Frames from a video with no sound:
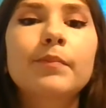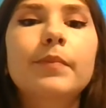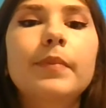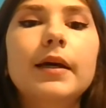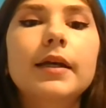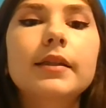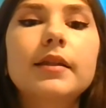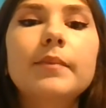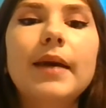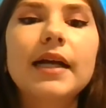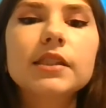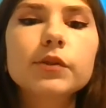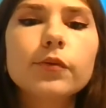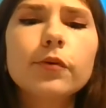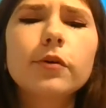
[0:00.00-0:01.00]
But the
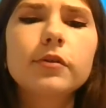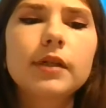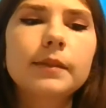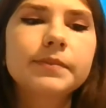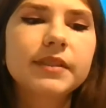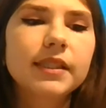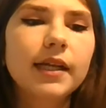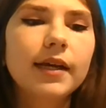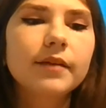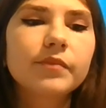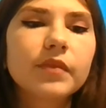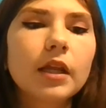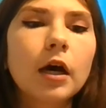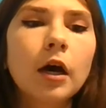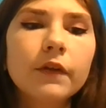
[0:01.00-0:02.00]
mats were rolled up today.
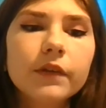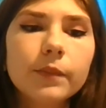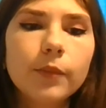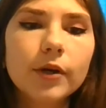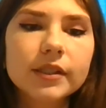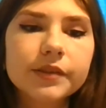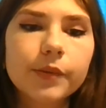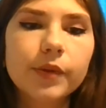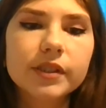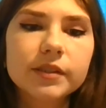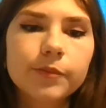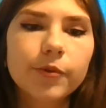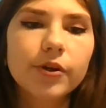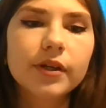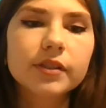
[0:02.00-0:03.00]
All the boys were
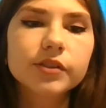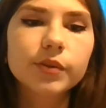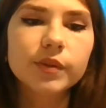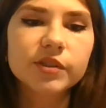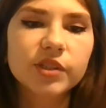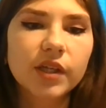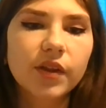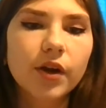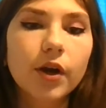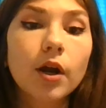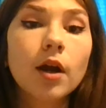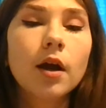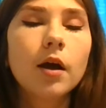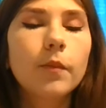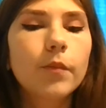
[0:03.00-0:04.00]
whispering to each other,
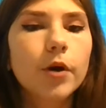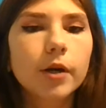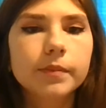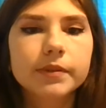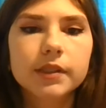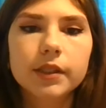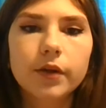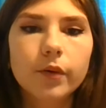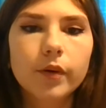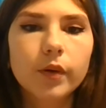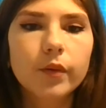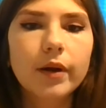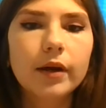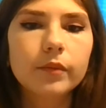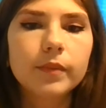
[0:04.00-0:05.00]
purposely going
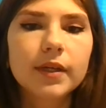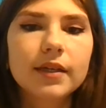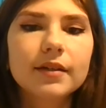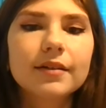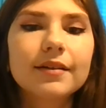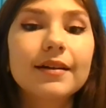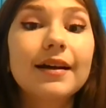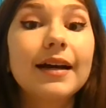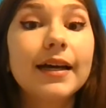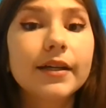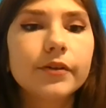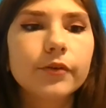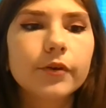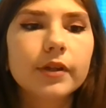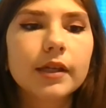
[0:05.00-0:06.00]
around me. I
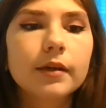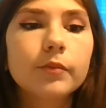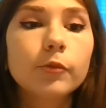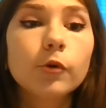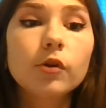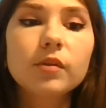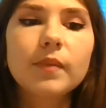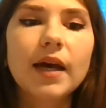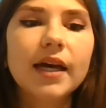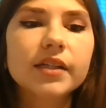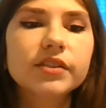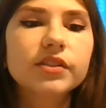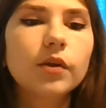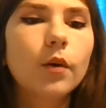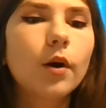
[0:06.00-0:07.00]
ignored them, rolling my
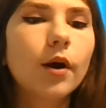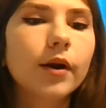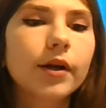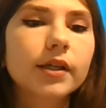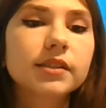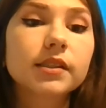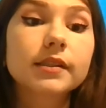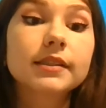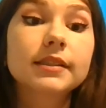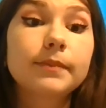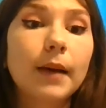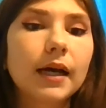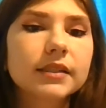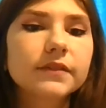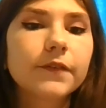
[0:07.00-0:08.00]
eyes so hard I saw
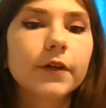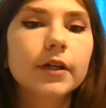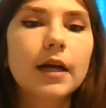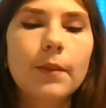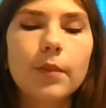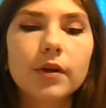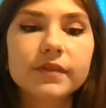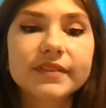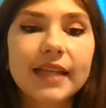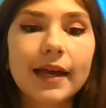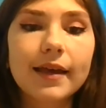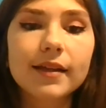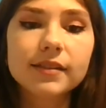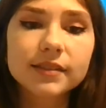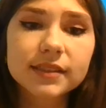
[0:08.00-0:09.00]
spots for a couple of
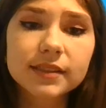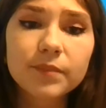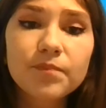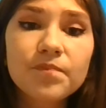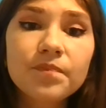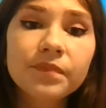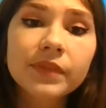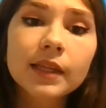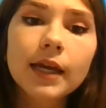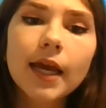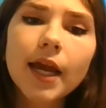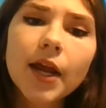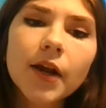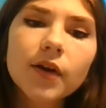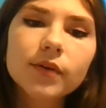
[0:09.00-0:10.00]
seconds.
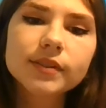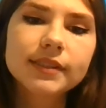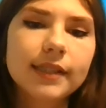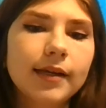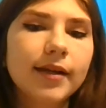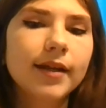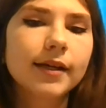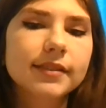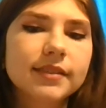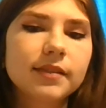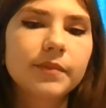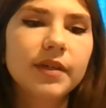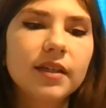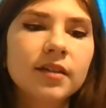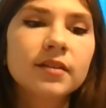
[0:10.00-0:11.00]
Eric was standing next
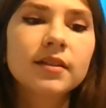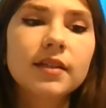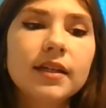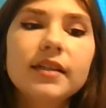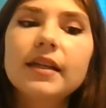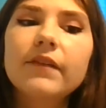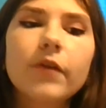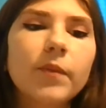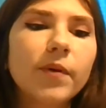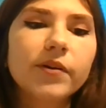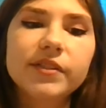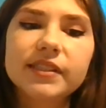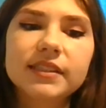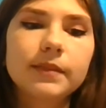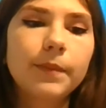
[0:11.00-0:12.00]
to me. He never
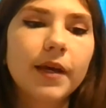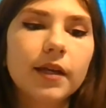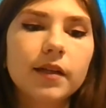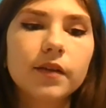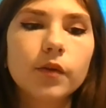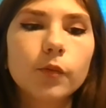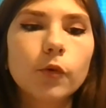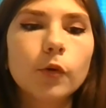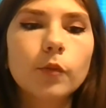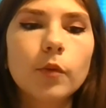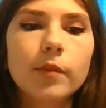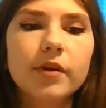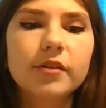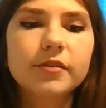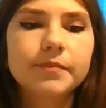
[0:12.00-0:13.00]
participated in the rumor
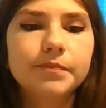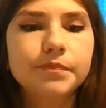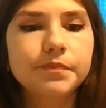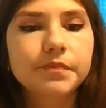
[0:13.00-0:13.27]
mill.